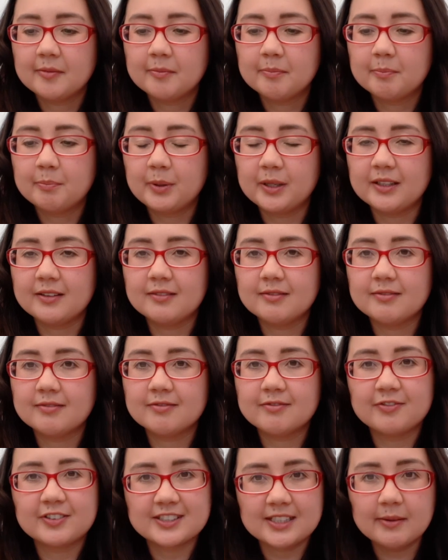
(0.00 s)
But
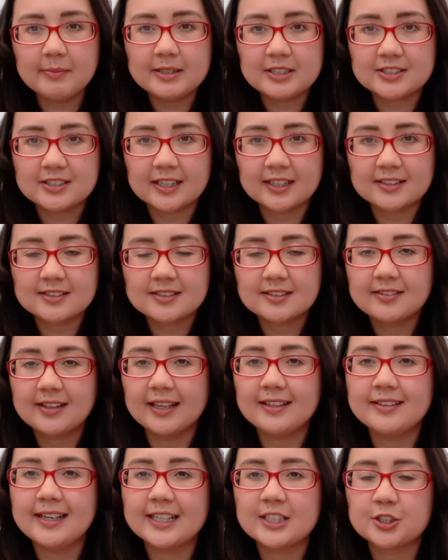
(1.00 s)
for some insects, that
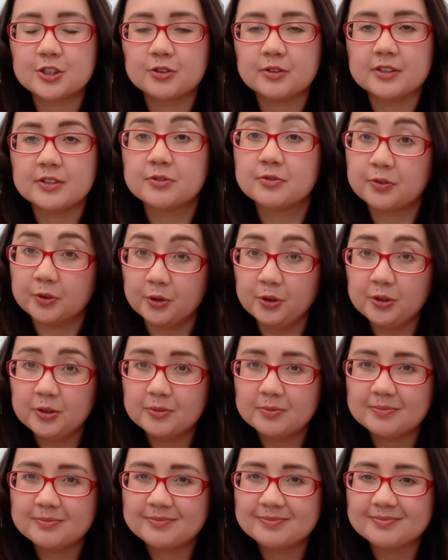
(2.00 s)
nectar is food.
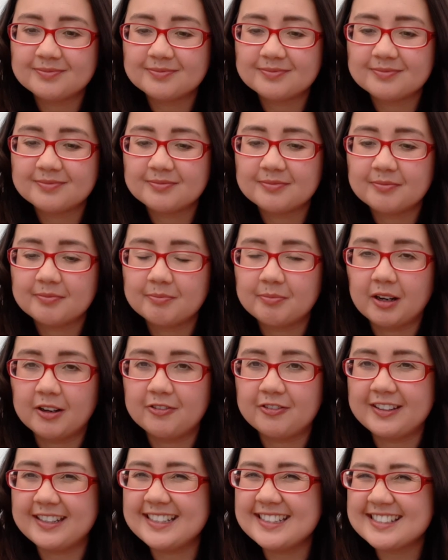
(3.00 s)
But
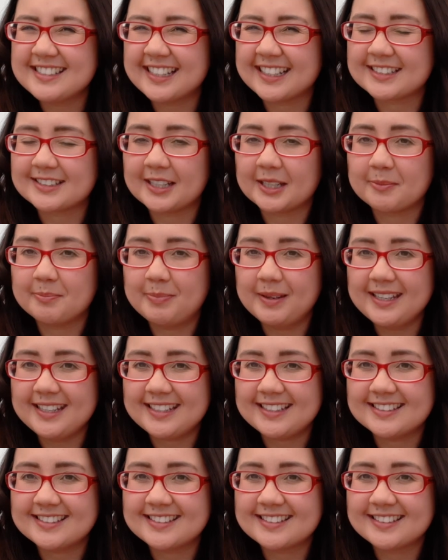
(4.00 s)
for insects like
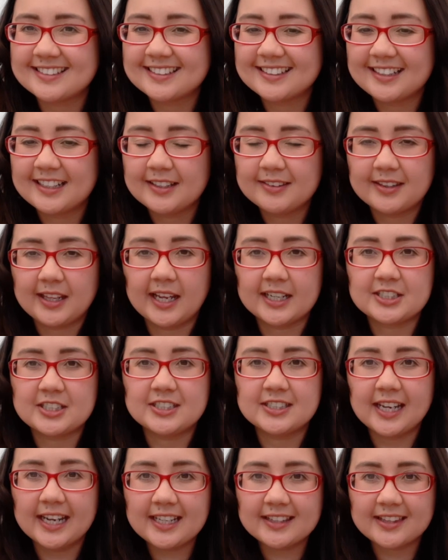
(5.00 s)
bees, they actually
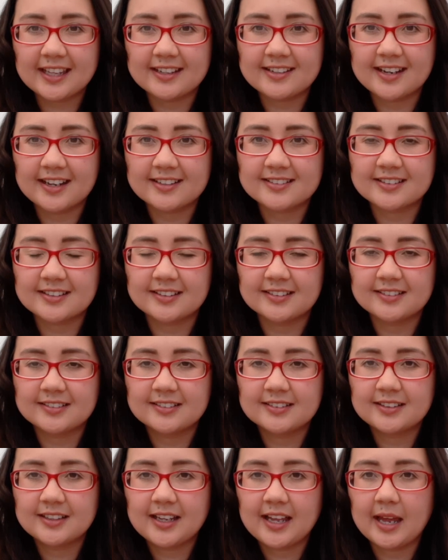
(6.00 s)
take that nectar
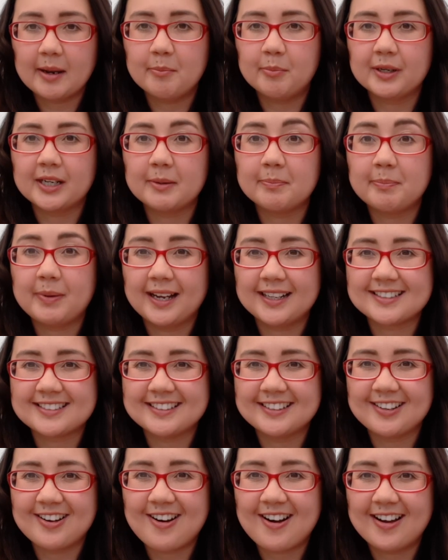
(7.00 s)
and bring it back to
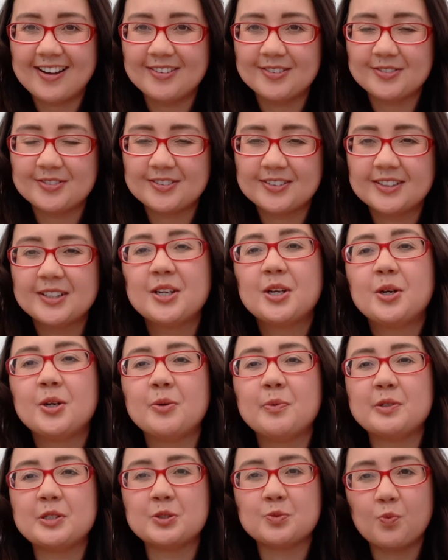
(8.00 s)
their hive,
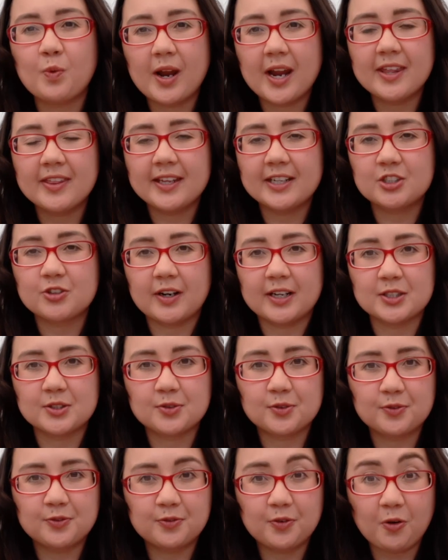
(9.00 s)
which is where they
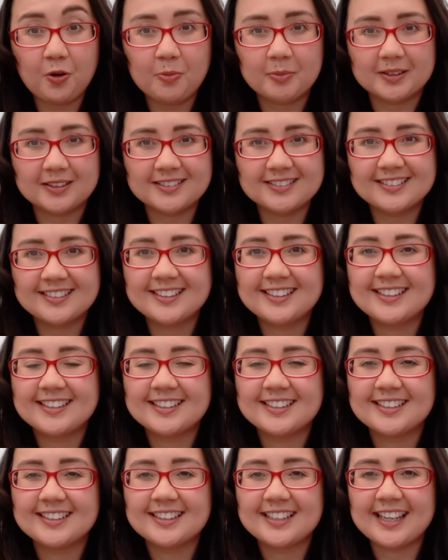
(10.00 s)
transform it
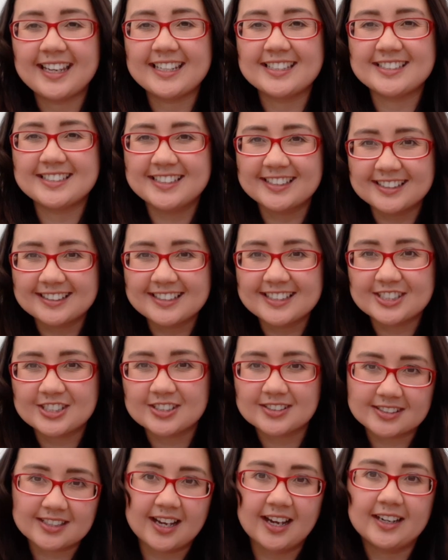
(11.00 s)
into
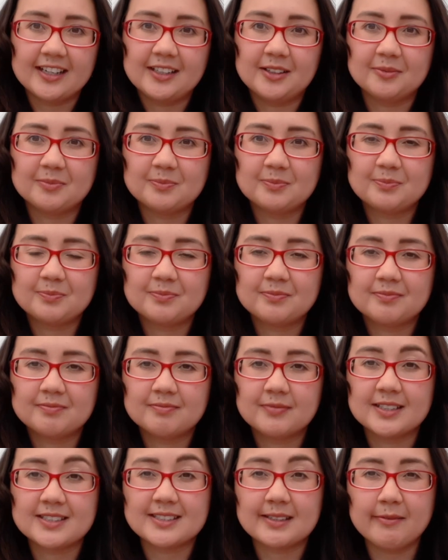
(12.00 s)
delicious honey
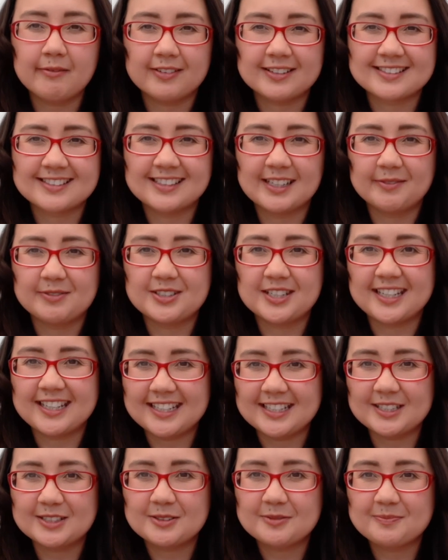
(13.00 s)
that some of us love to
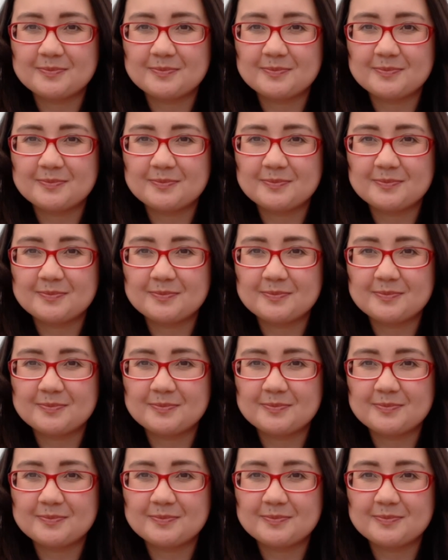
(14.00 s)
eat.